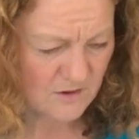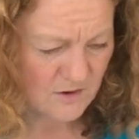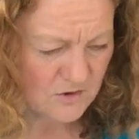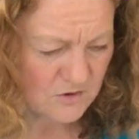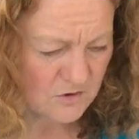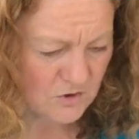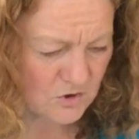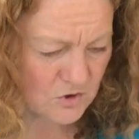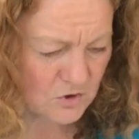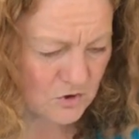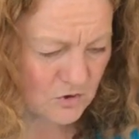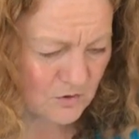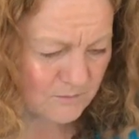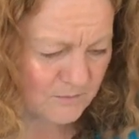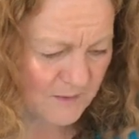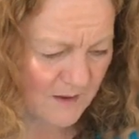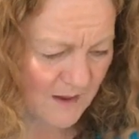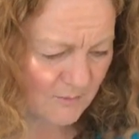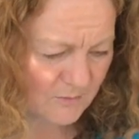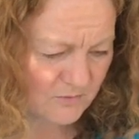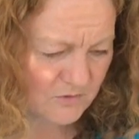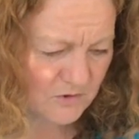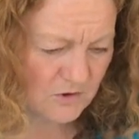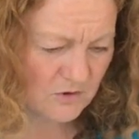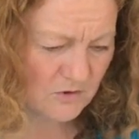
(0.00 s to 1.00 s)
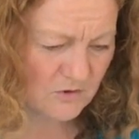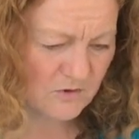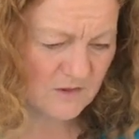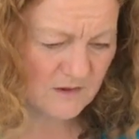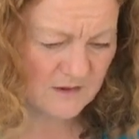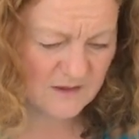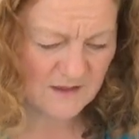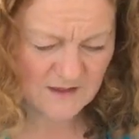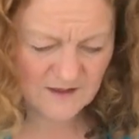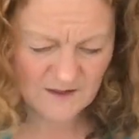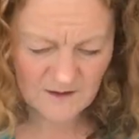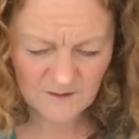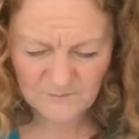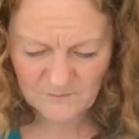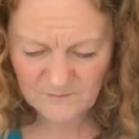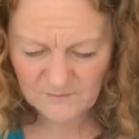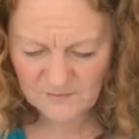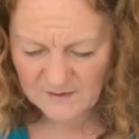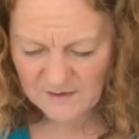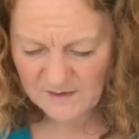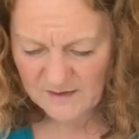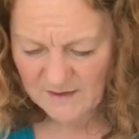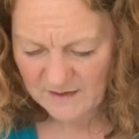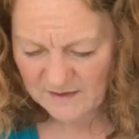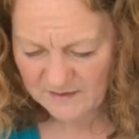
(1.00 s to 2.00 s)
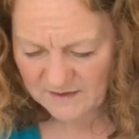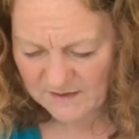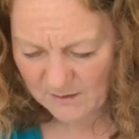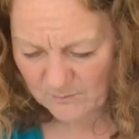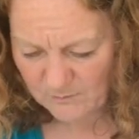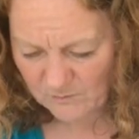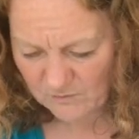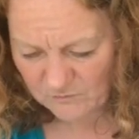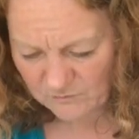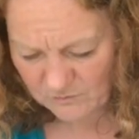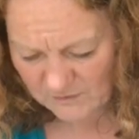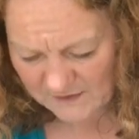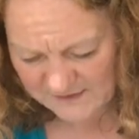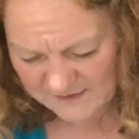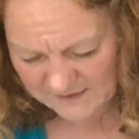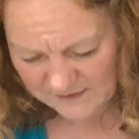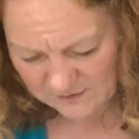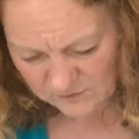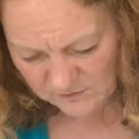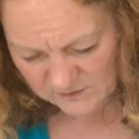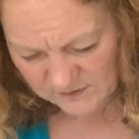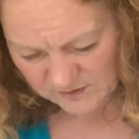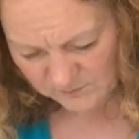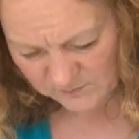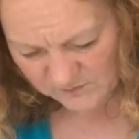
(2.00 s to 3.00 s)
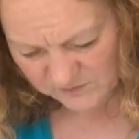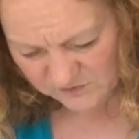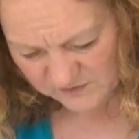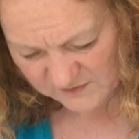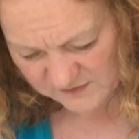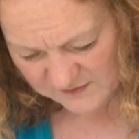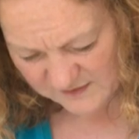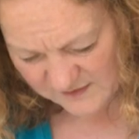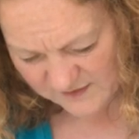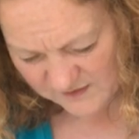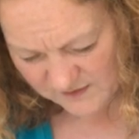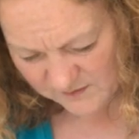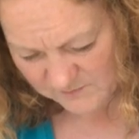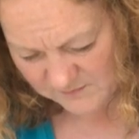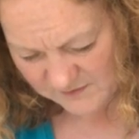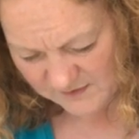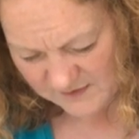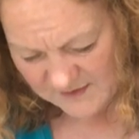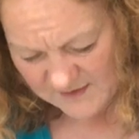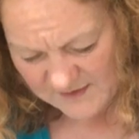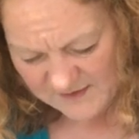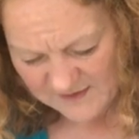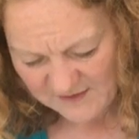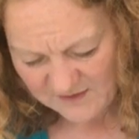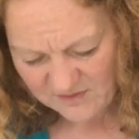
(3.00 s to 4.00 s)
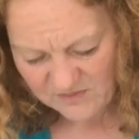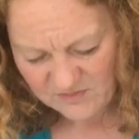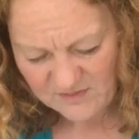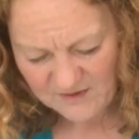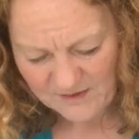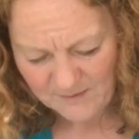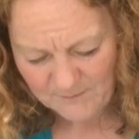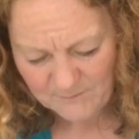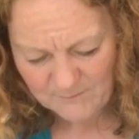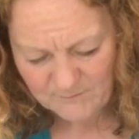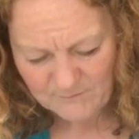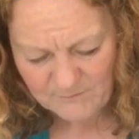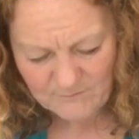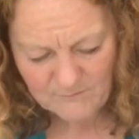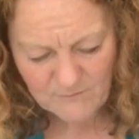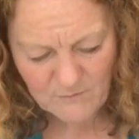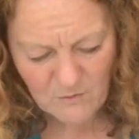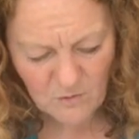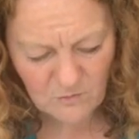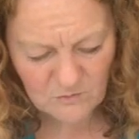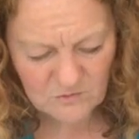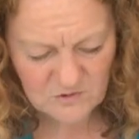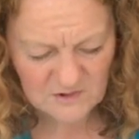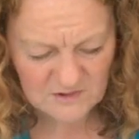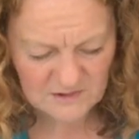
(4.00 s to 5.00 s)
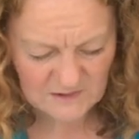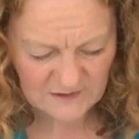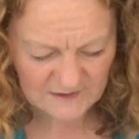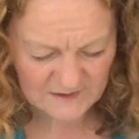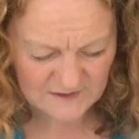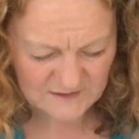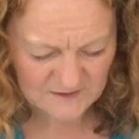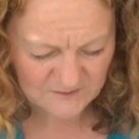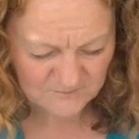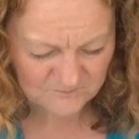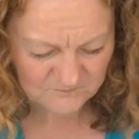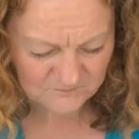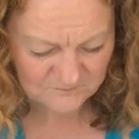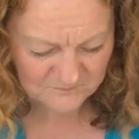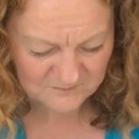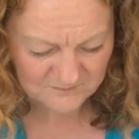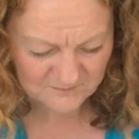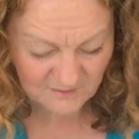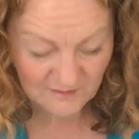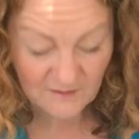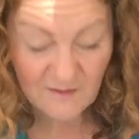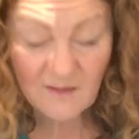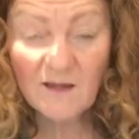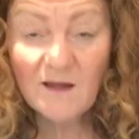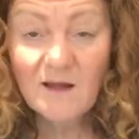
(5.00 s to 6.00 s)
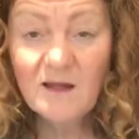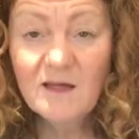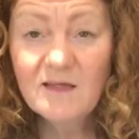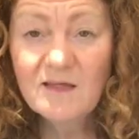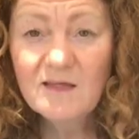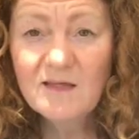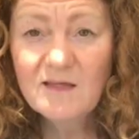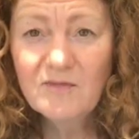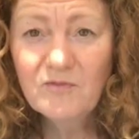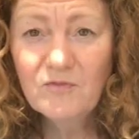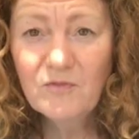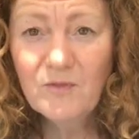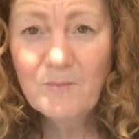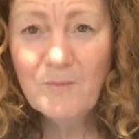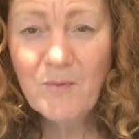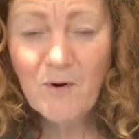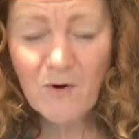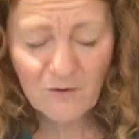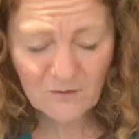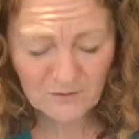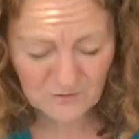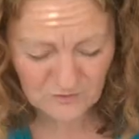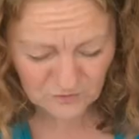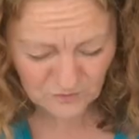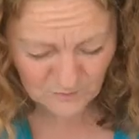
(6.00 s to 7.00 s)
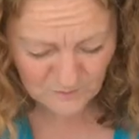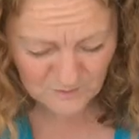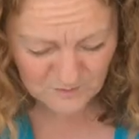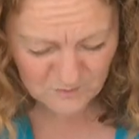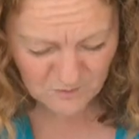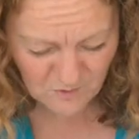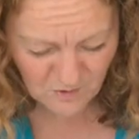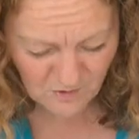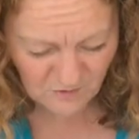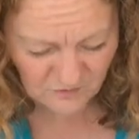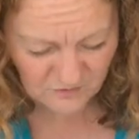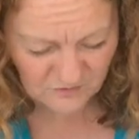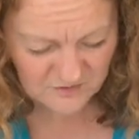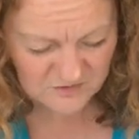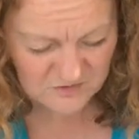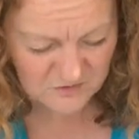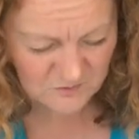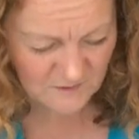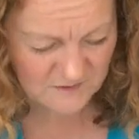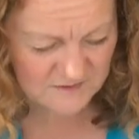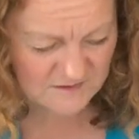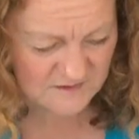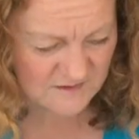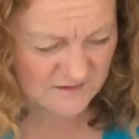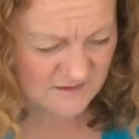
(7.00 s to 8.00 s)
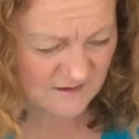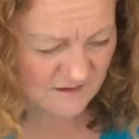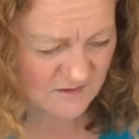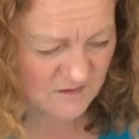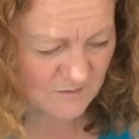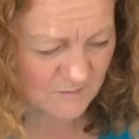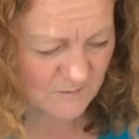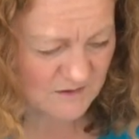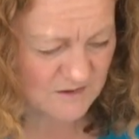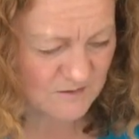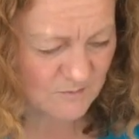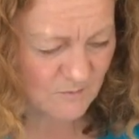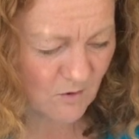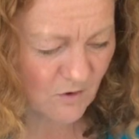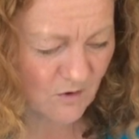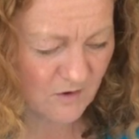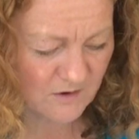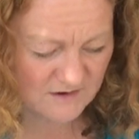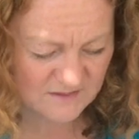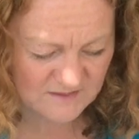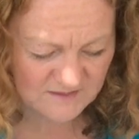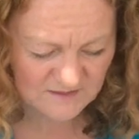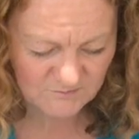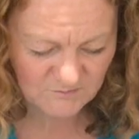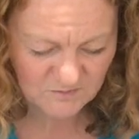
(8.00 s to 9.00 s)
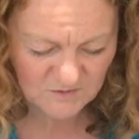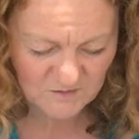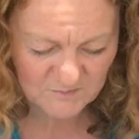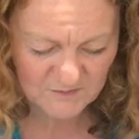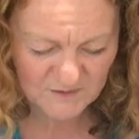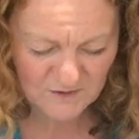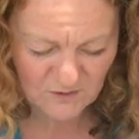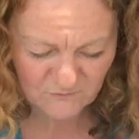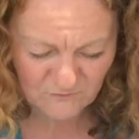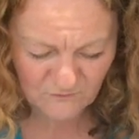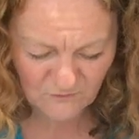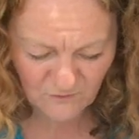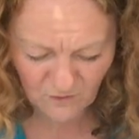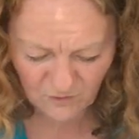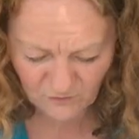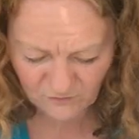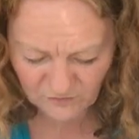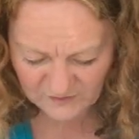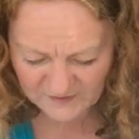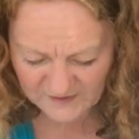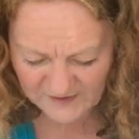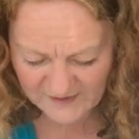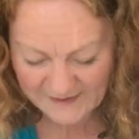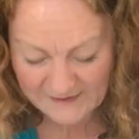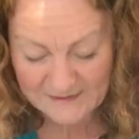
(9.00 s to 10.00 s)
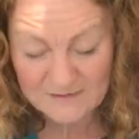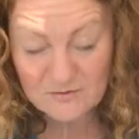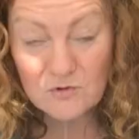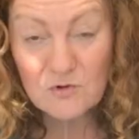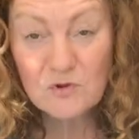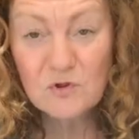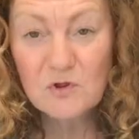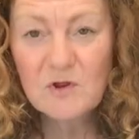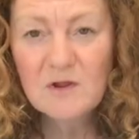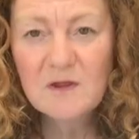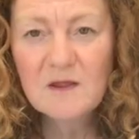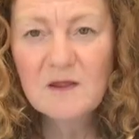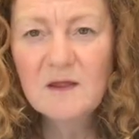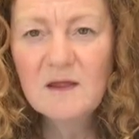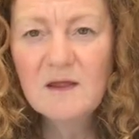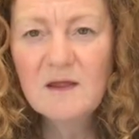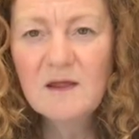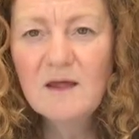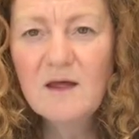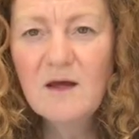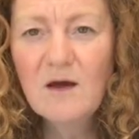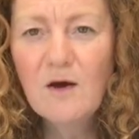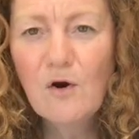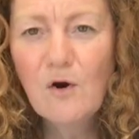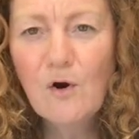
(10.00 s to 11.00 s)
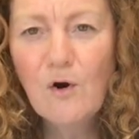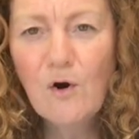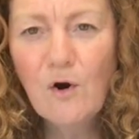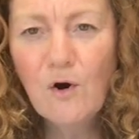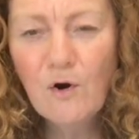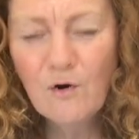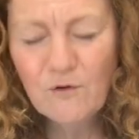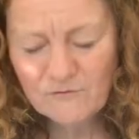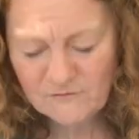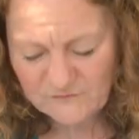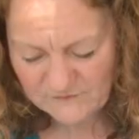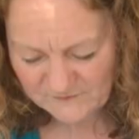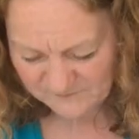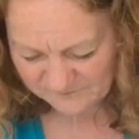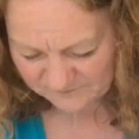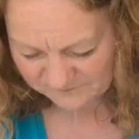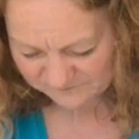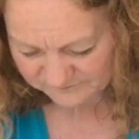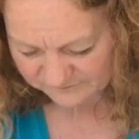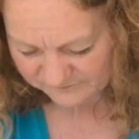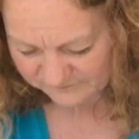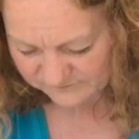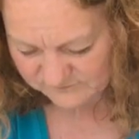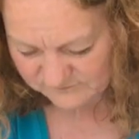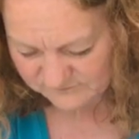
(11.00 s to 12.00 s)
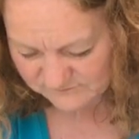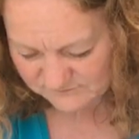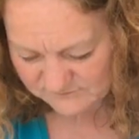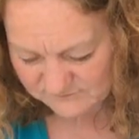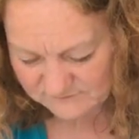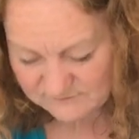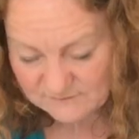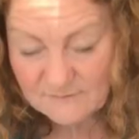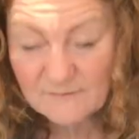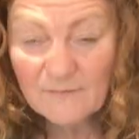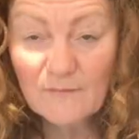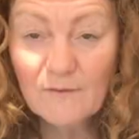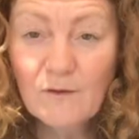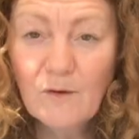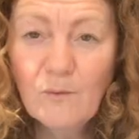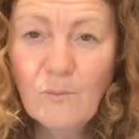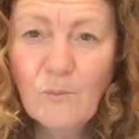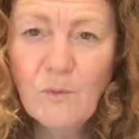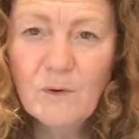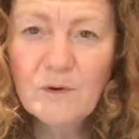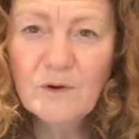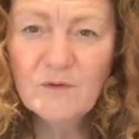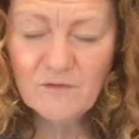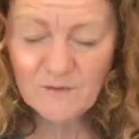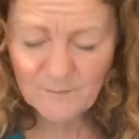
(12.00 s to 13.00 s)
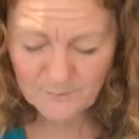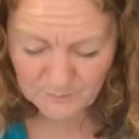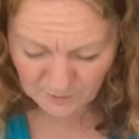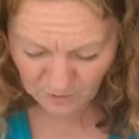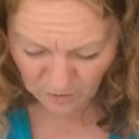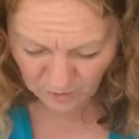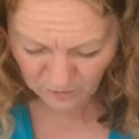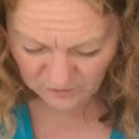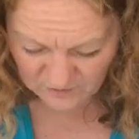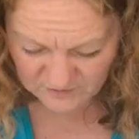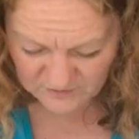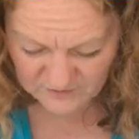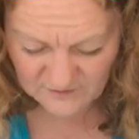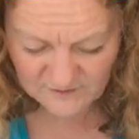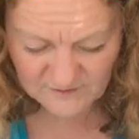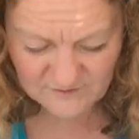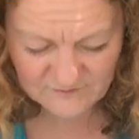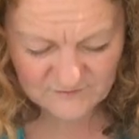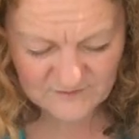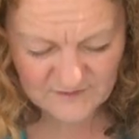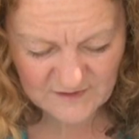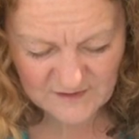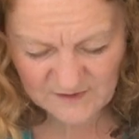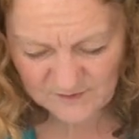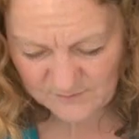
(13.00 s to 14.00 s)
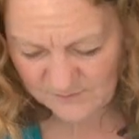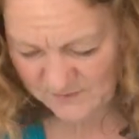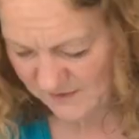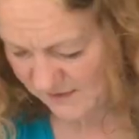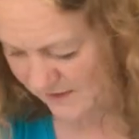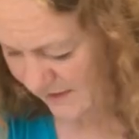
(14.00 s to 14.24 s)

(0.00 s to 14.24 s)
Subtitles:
You should be able to use the gingham. Again, we're really lucky with the gingham in that mostly the marks that we want, the 20 centimetre mark, seems to be on the edge of one of the blocks of gingham.